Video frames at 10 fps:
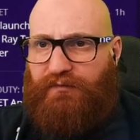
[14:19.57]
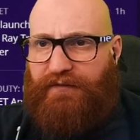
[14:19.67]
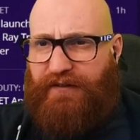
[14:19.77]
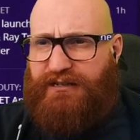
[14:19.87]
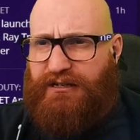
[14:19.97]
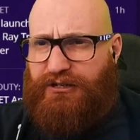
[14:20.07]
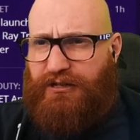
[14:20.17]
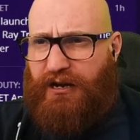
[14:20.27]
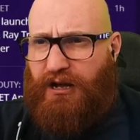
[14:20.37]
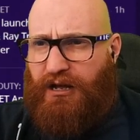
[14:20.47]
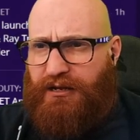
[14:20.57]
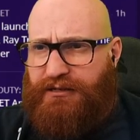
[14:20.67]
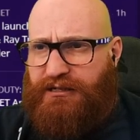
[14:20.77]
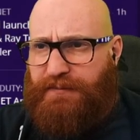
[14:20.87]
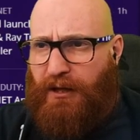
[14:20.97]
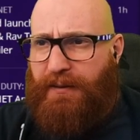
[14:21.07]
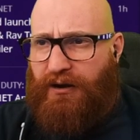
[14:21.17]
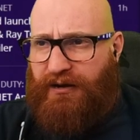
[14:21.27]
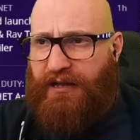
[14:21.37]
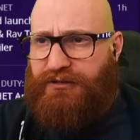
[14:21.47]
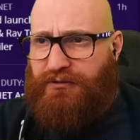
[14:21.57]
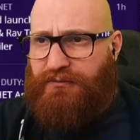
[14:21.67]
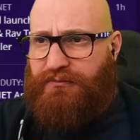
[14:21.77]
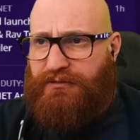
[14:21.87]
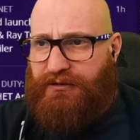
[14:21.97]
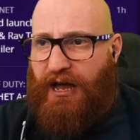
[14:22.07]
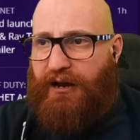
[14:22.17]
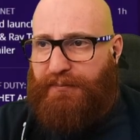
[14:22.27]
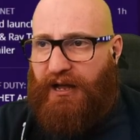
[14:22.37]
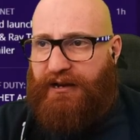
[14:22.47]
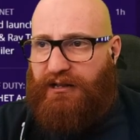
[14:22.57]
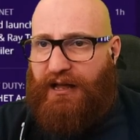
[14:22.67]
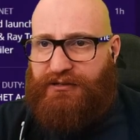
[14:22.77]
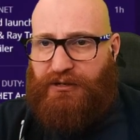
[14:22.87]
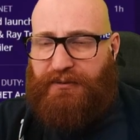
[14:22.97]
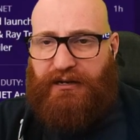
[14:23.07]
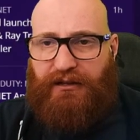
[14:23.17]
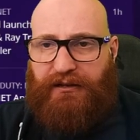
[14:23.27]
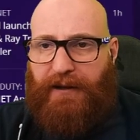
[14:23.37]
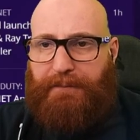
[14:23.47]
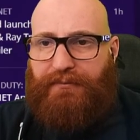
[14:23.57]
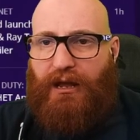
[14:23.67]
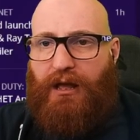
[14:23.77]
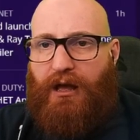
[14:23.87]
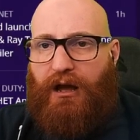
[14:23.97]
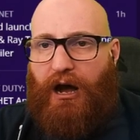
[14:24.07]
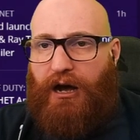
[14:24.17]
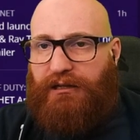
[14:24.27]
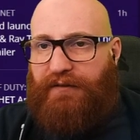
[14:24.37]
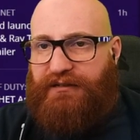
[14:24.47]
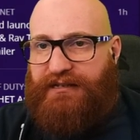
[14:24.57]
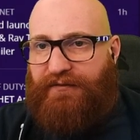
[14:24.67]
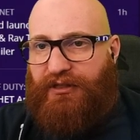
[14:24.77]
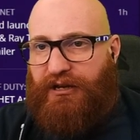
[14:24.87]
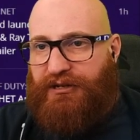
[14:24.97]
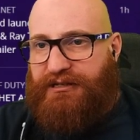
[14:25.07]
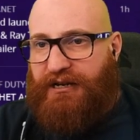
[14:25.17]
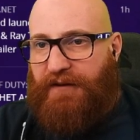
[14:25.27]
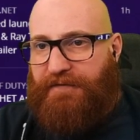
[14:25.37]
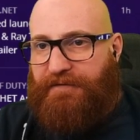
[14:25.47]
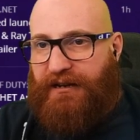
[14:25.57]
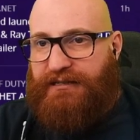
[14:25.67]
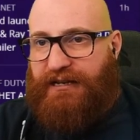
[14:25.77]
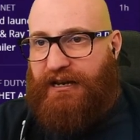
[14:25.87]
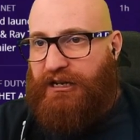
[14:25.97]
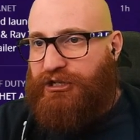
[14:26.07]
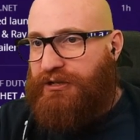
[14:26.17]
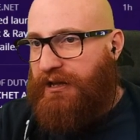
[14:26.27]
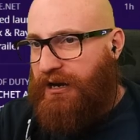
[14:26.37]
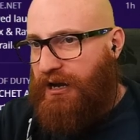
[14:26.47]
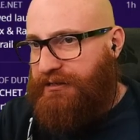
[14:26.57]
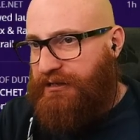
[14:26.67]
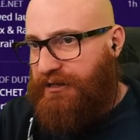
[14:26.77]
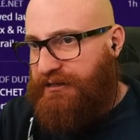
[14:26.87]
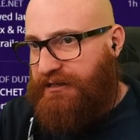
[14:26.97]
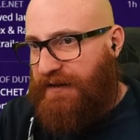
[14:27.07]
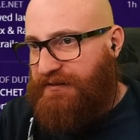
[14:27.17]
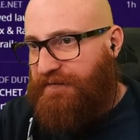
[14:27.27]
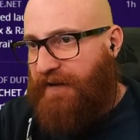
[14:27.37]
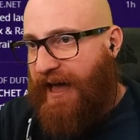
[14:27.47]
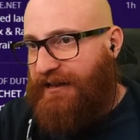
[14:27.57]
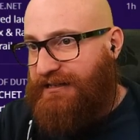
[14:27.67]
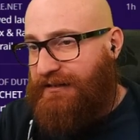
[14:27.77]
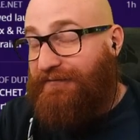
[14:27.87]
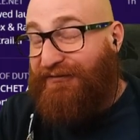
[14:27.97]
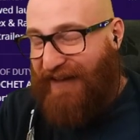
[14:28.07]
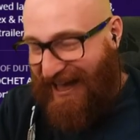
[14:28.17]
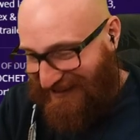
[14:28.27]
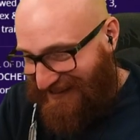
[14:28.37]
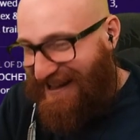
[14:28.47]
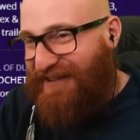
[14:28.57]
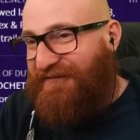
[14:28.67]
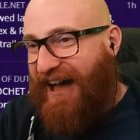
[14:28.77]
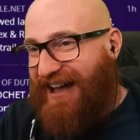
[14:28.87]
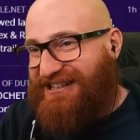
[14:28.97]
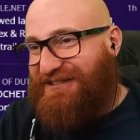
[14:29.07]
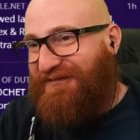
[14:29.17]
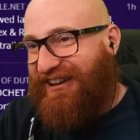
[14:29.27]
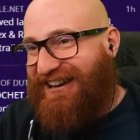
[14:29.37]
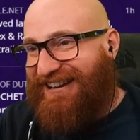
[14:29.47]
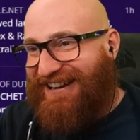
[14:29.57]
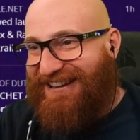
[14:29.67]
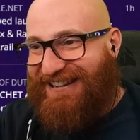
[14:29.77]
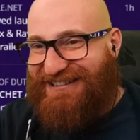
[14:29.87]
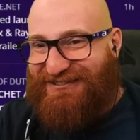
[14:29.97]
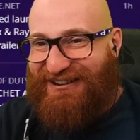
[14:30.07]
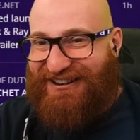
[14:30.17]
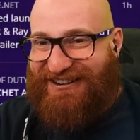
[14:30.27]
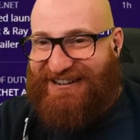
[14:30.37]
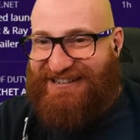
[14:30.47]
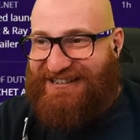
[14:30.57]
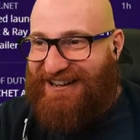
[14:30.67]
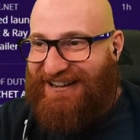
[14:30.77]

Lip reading: Fix an issue that caused Spell Power to not apply to Cloud Serpent healing. Yeah. Level 7, the Good Stuff. Fixed an issue that caused the Good Stuff's fast feet healing to increase,